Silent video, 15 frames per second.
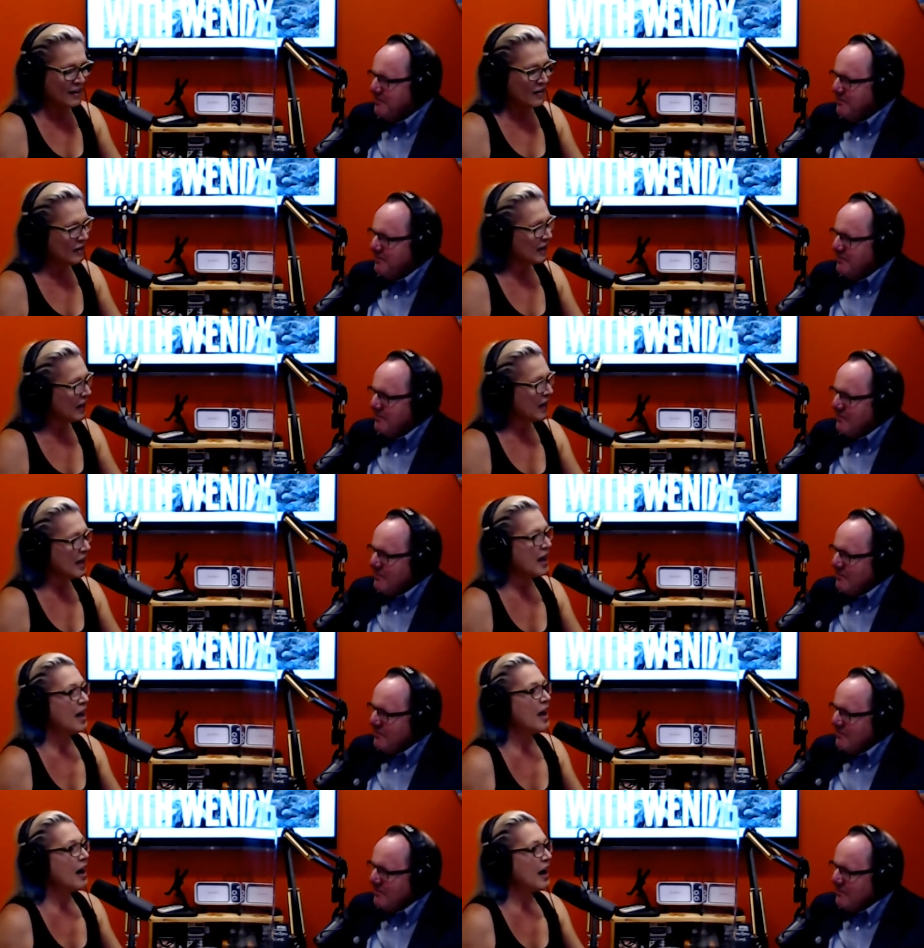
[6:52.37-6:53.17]
Speaker 1: I,
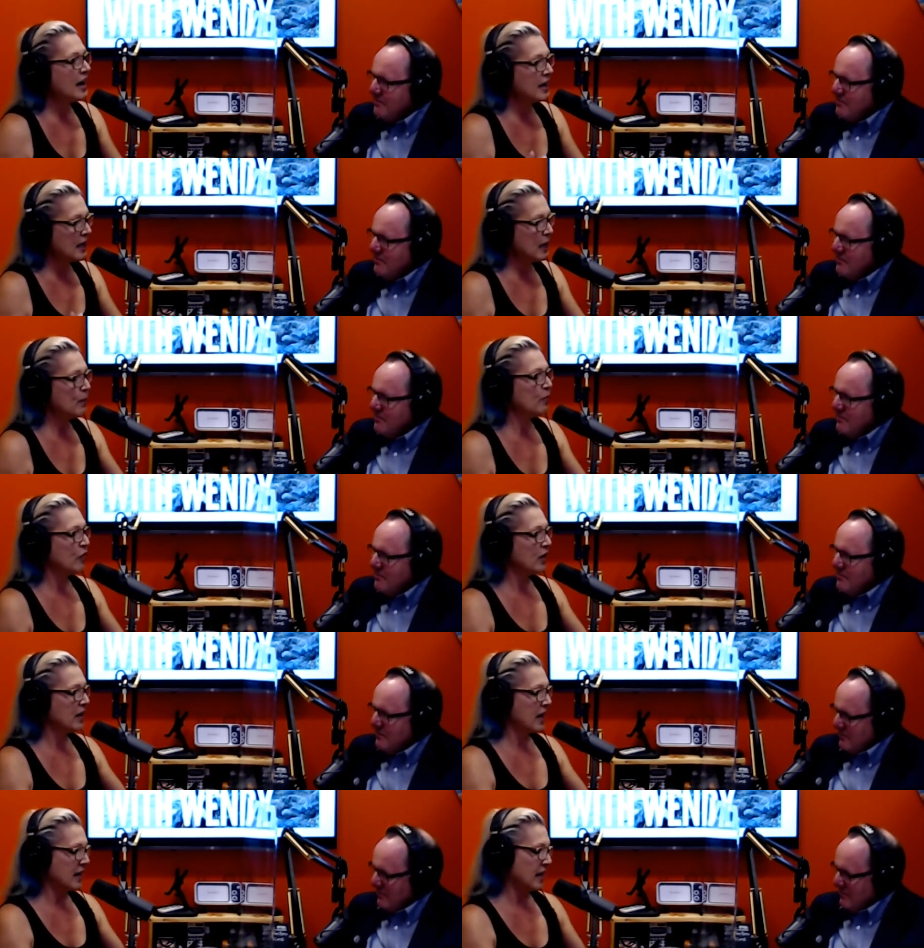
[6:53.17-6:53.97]
I, keep
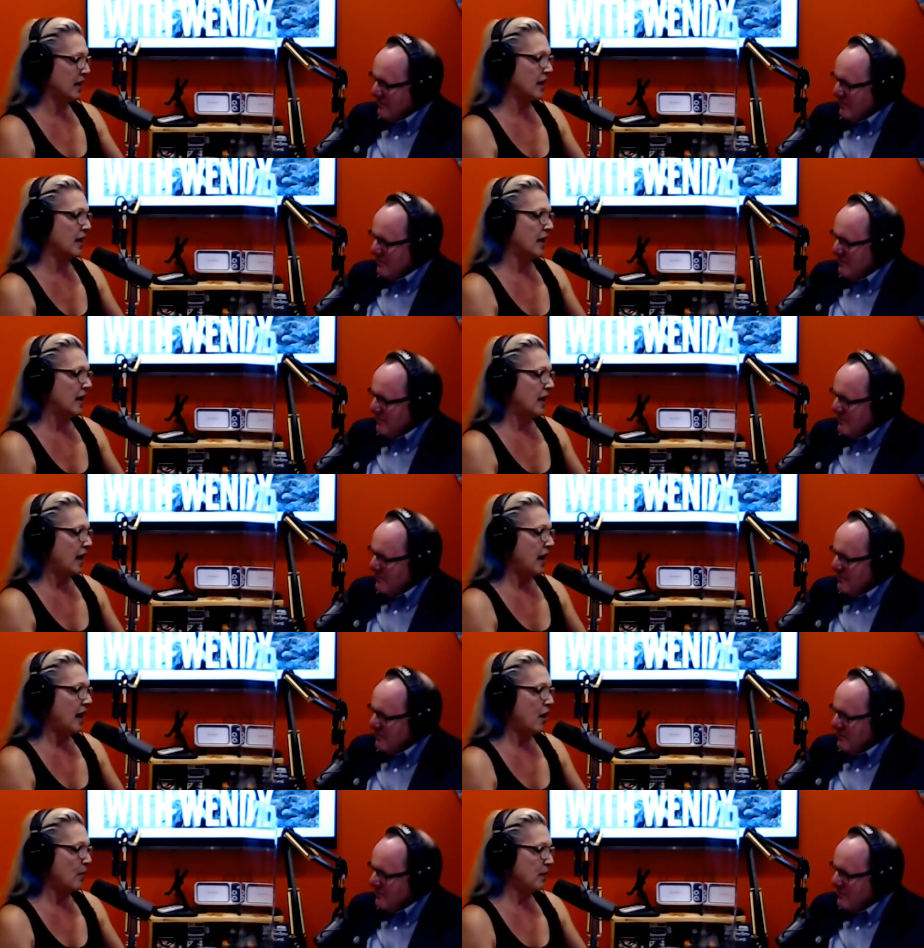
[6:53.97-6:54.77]
forgetting how
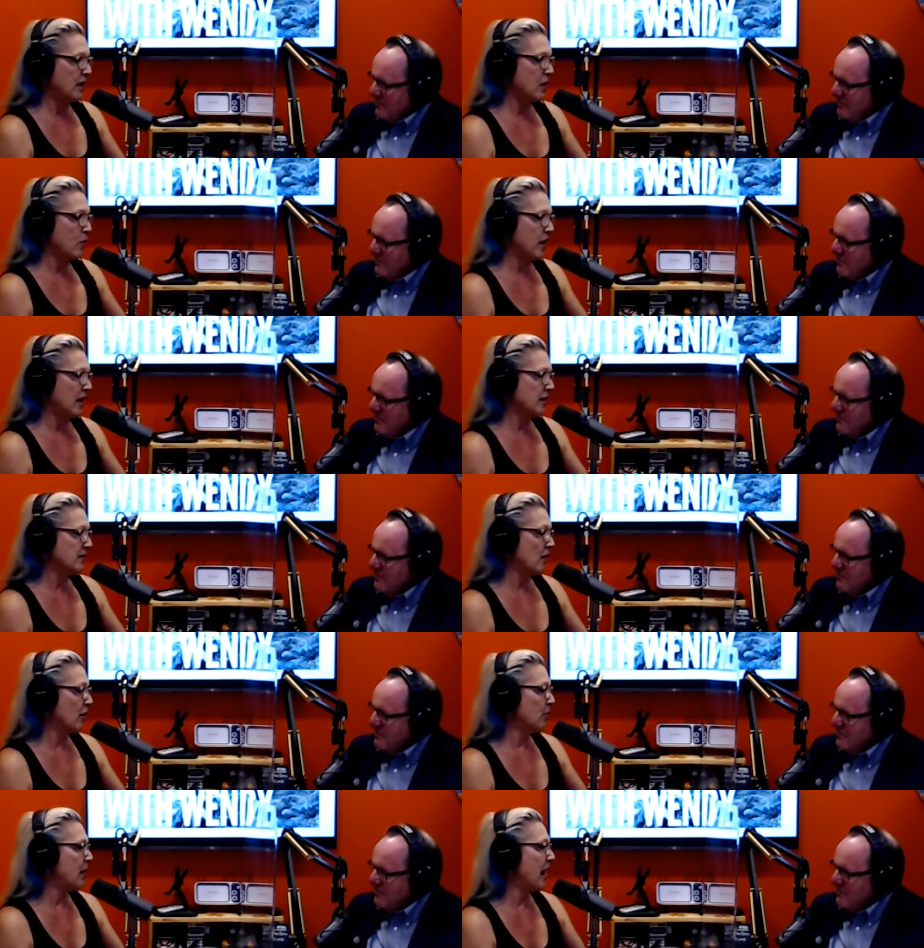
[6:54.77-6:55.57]
many ways our
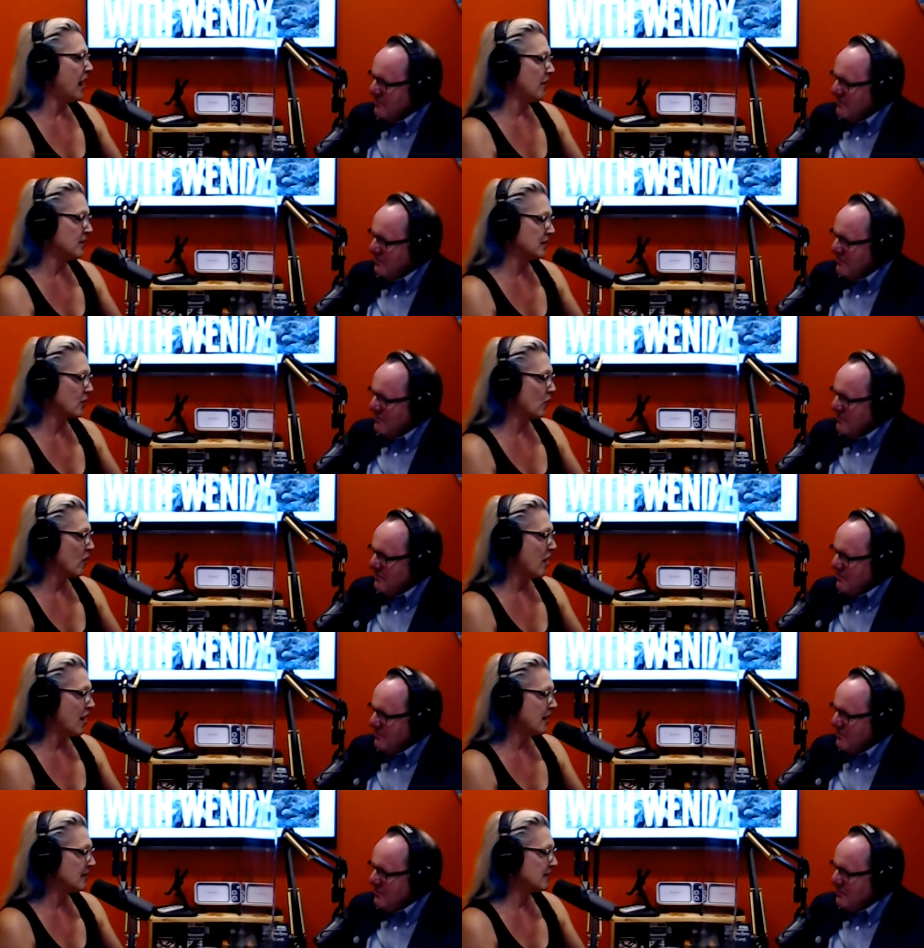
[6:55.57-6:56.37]
paths
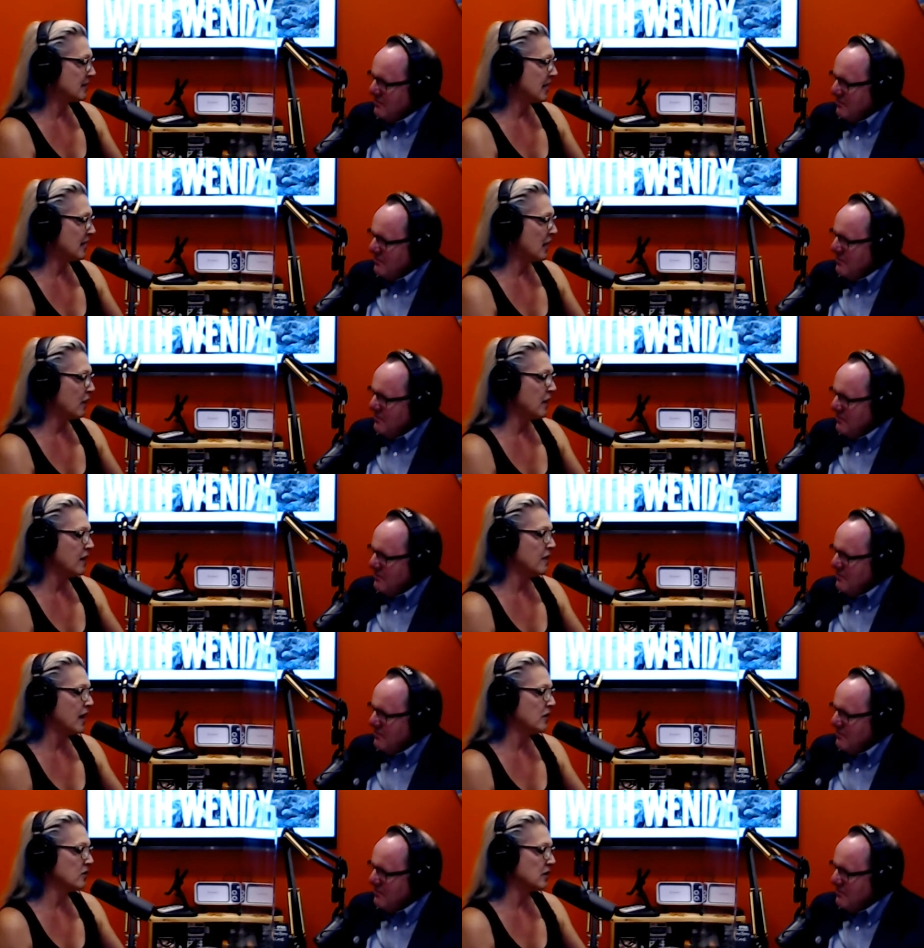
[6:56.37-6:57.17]
cross, and I think that
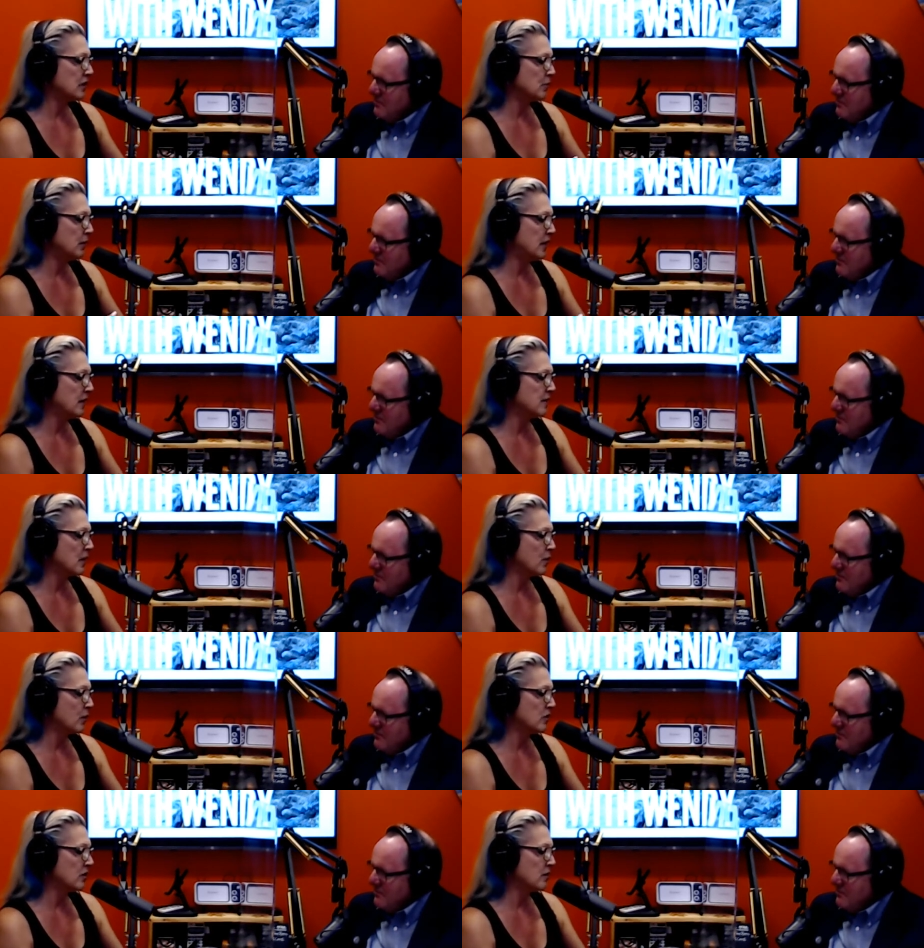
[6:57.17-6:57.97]
just means that we're
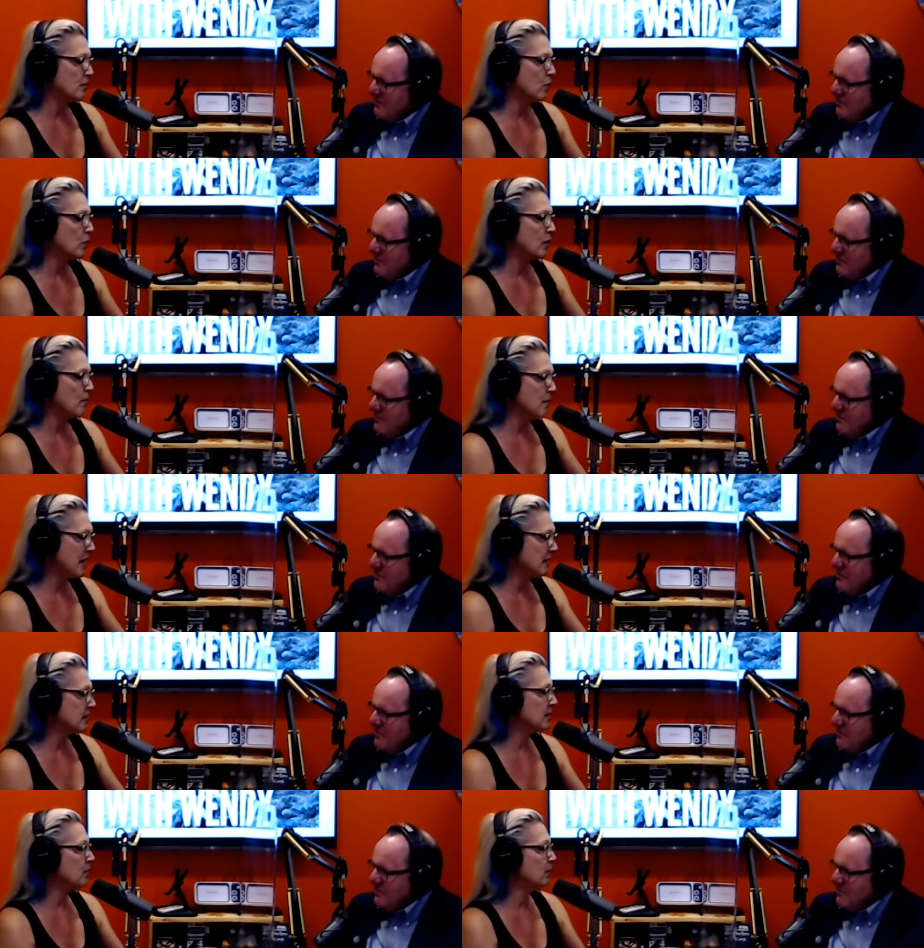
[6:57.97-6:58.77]
just, we're meant to
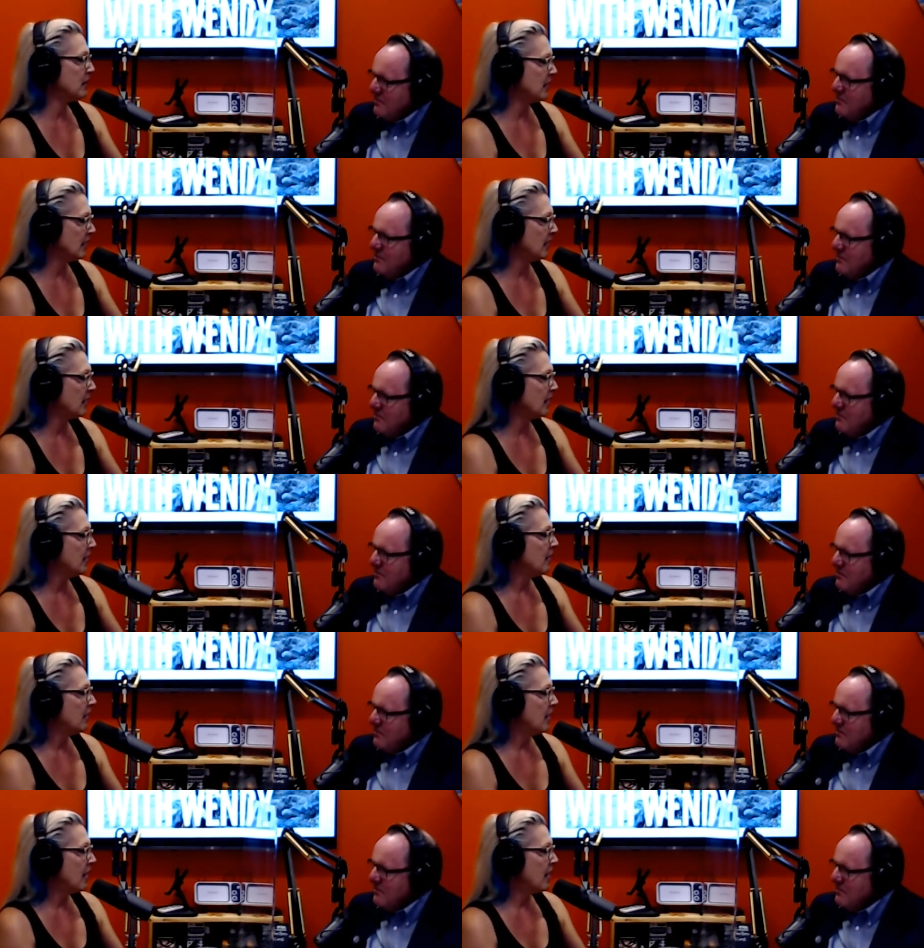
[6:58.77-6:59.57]
be
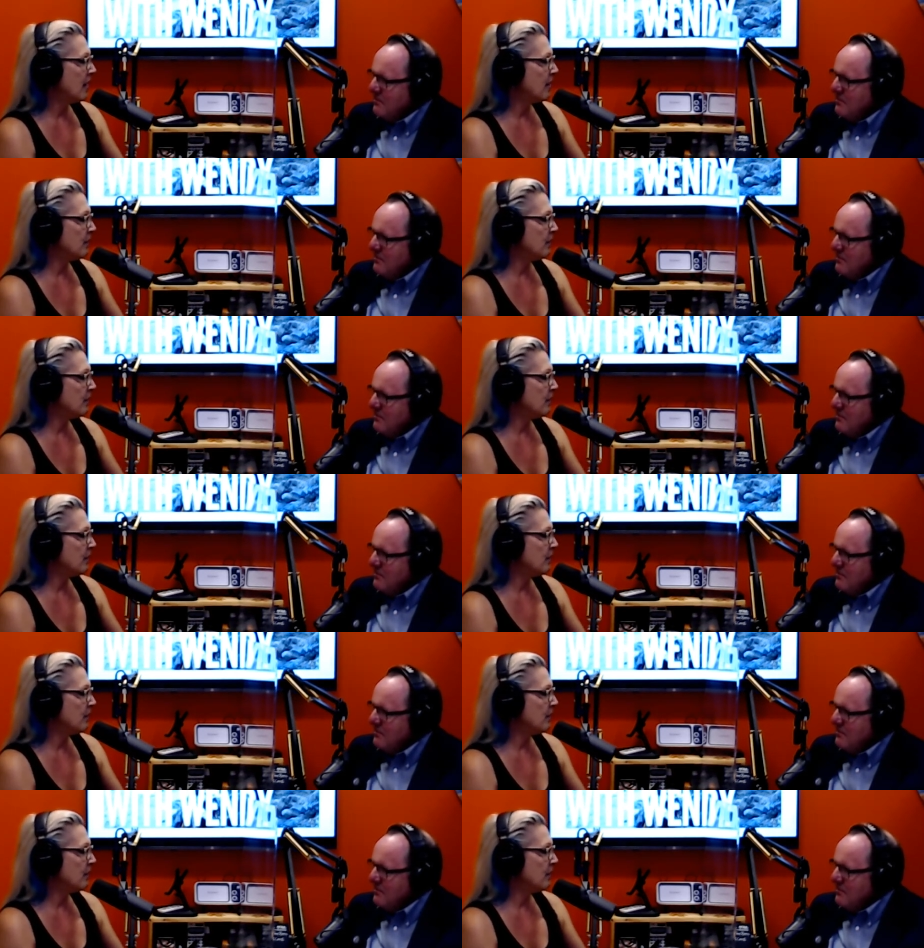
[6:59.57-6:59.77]
um,